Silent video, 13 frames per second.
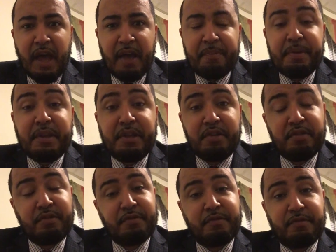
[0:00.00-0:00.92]
I've been
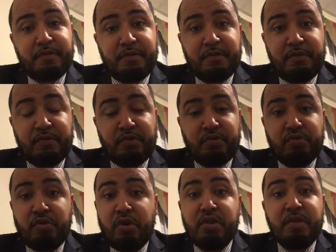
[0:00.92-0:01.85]
here
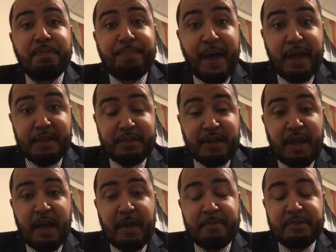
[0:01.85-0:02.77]
through all the bad
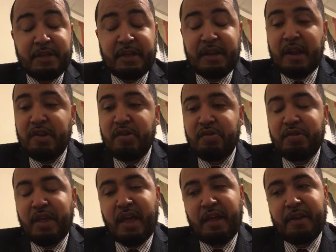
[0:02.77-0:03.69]
times, and I
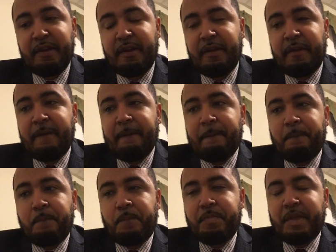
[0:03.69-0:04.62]
know that
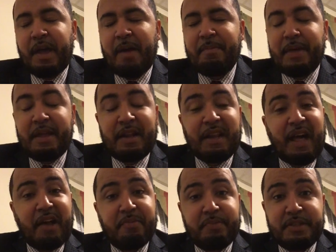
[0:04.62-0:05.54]
I made a
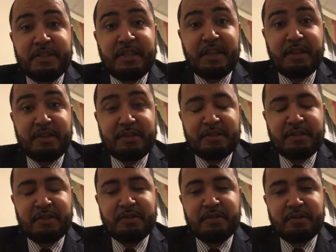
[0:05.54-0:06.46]
lot of mistakes,
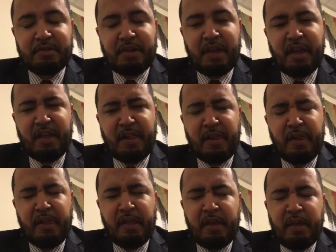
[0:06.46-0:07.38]
okay?
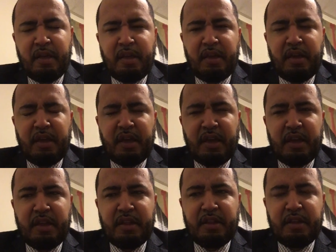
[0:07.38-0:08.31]

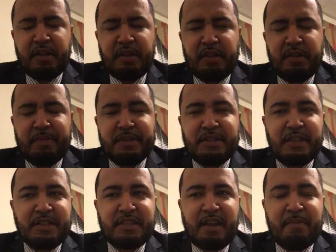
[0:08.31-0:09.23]
And the
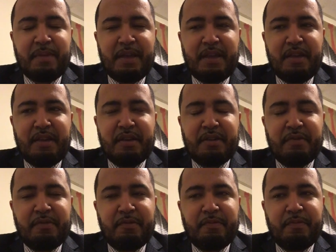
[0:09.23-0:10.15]
mistakes I made,
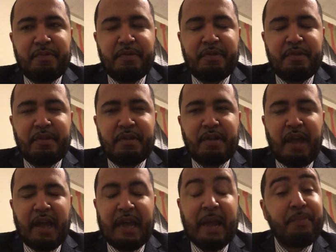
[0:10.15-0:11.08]

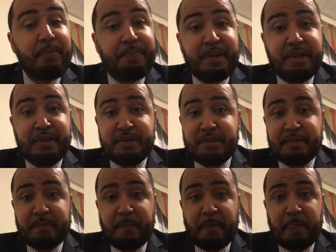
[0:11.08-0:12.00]
I kept repeating
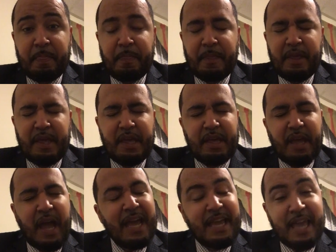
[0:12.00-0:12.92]
them.
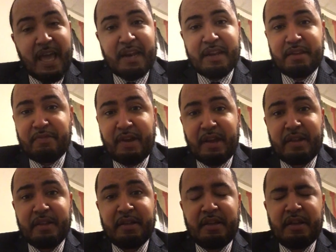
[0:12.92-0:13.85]
I get it,
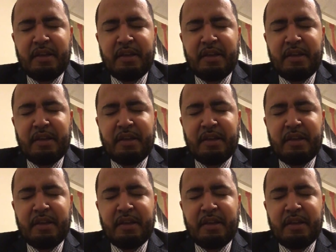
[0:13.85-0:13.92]
right?